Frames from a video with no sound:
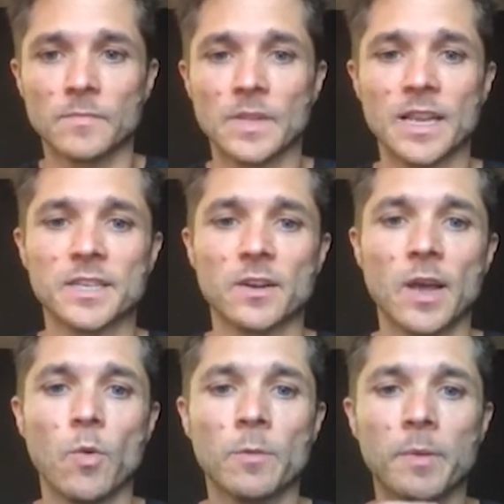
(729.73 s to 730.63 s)
And I said, okay,
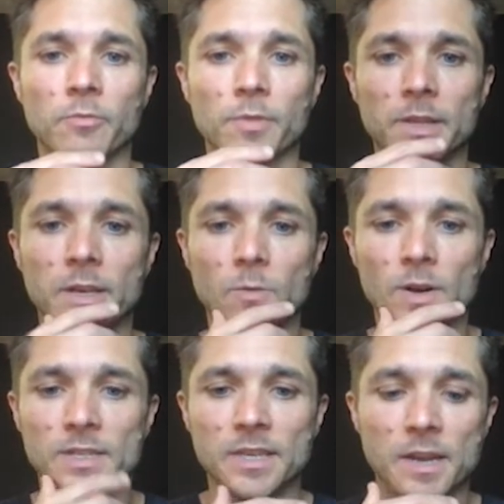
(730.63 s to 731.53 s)
what are people really going to want
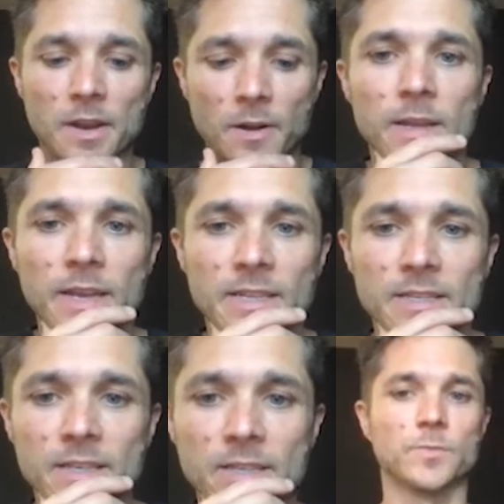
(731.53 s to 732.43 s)
to see here? It's
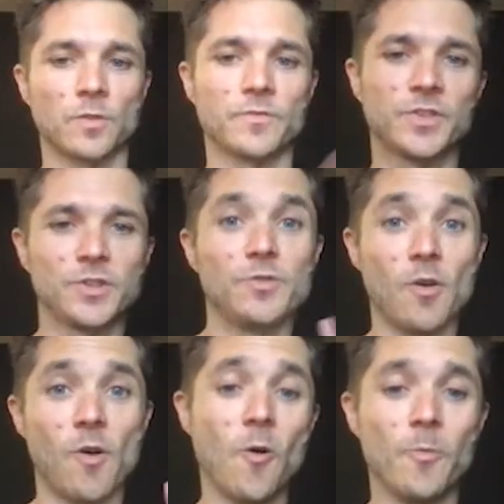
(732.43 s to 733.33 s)
this pseudo
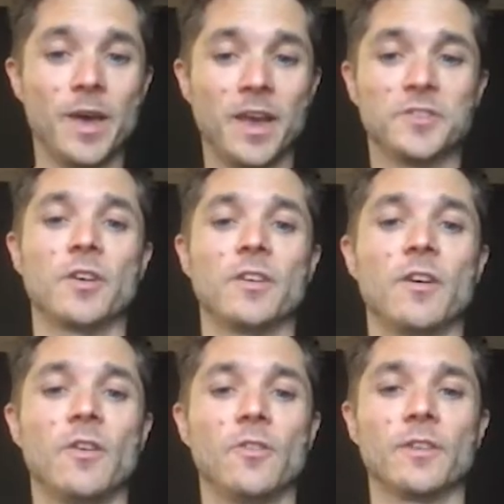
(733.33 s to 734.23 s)
homepage
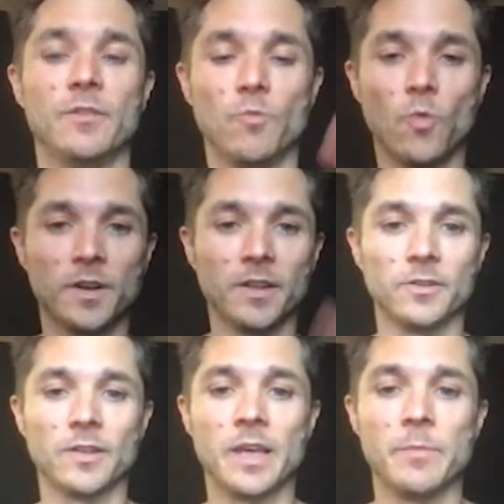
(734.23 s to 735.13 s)
all in one little
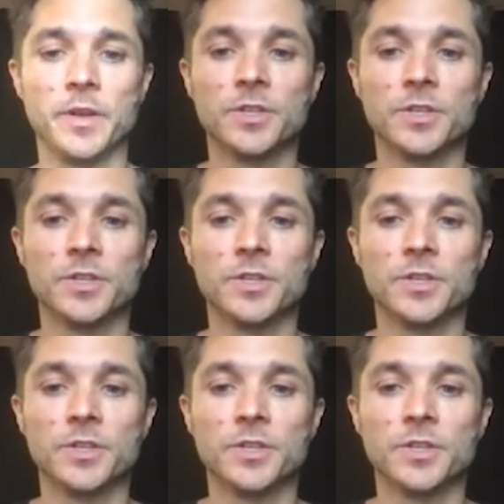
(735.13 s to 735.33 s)
image.